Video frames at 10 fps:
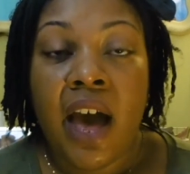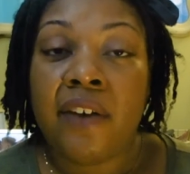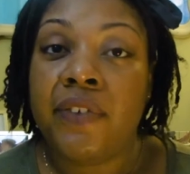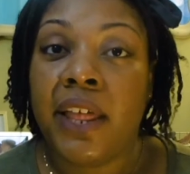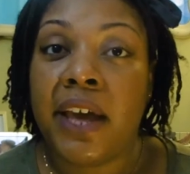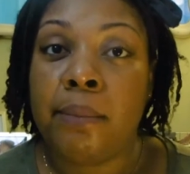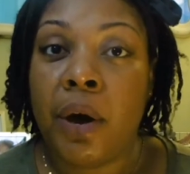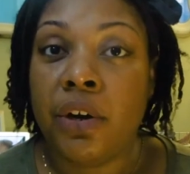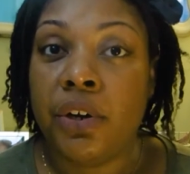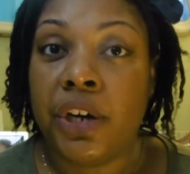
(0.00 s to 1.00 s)
I feel like I'm
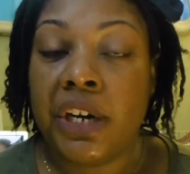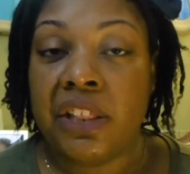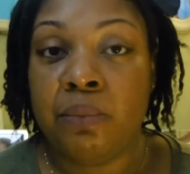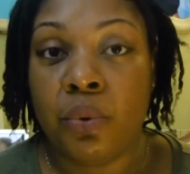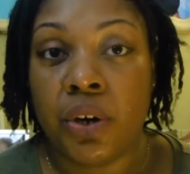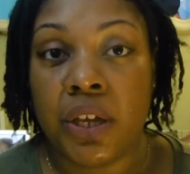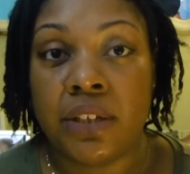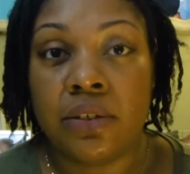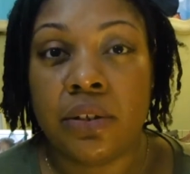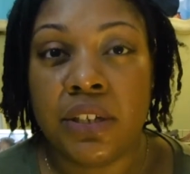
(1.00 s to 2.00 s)
hungrier in the morning.
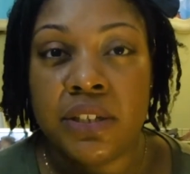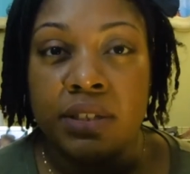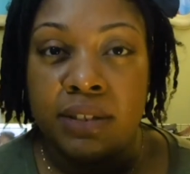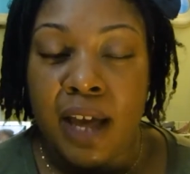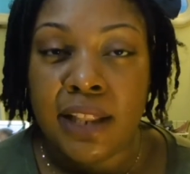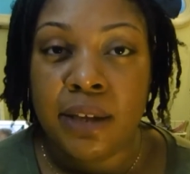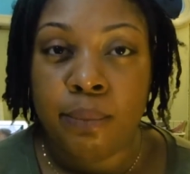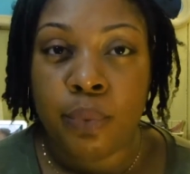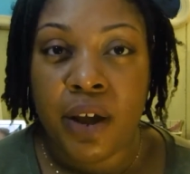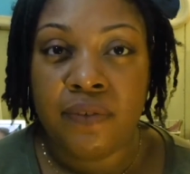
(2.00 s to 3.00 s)
So a good
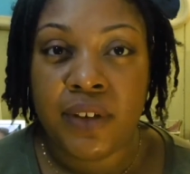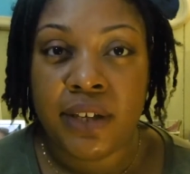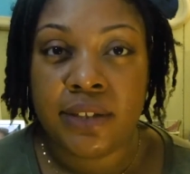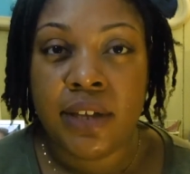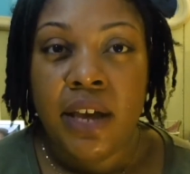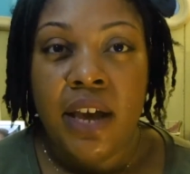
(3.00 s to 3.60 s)
solid breakfast